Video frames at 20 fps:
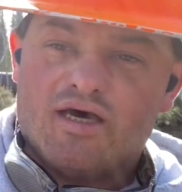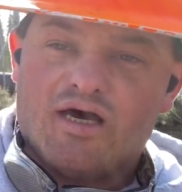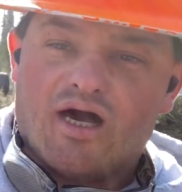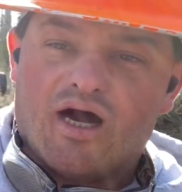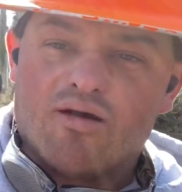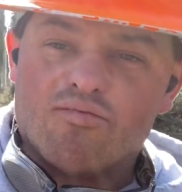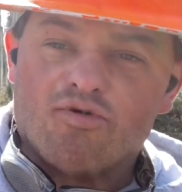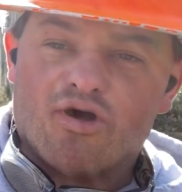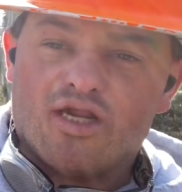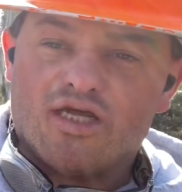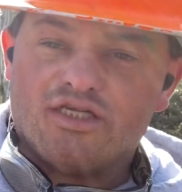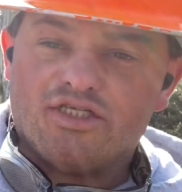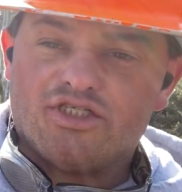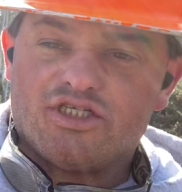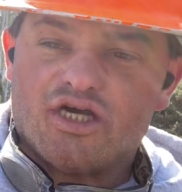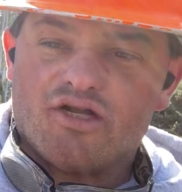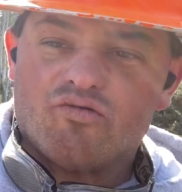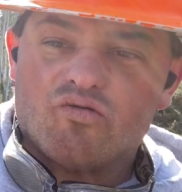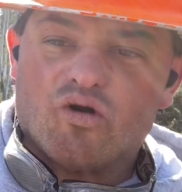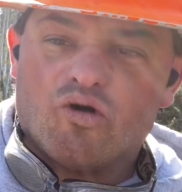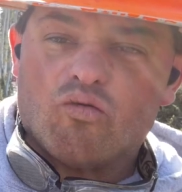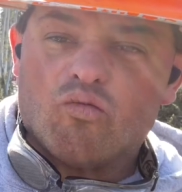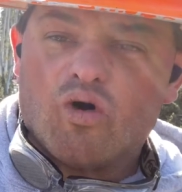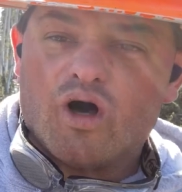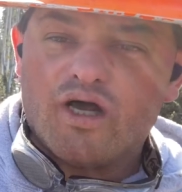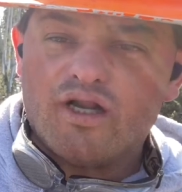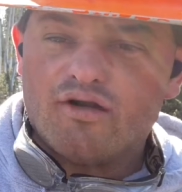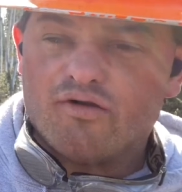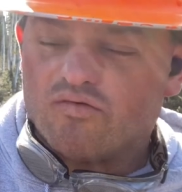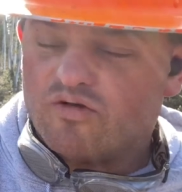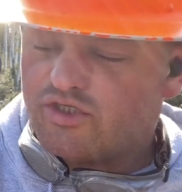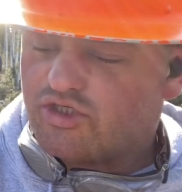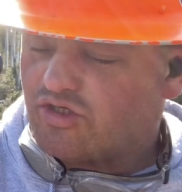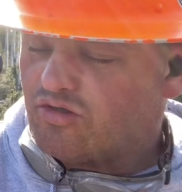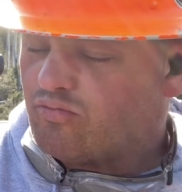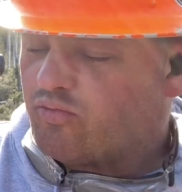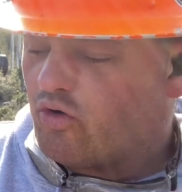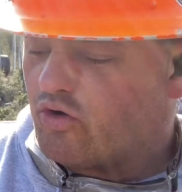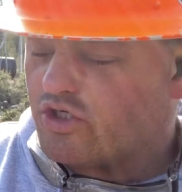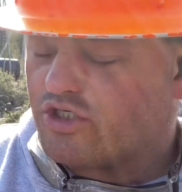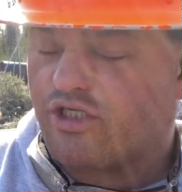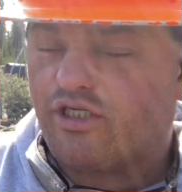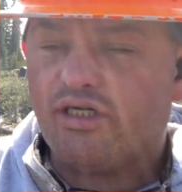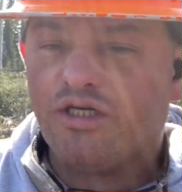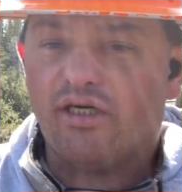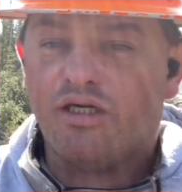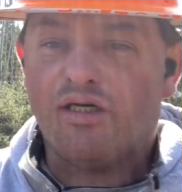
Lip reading: I'm running General 1 original portion.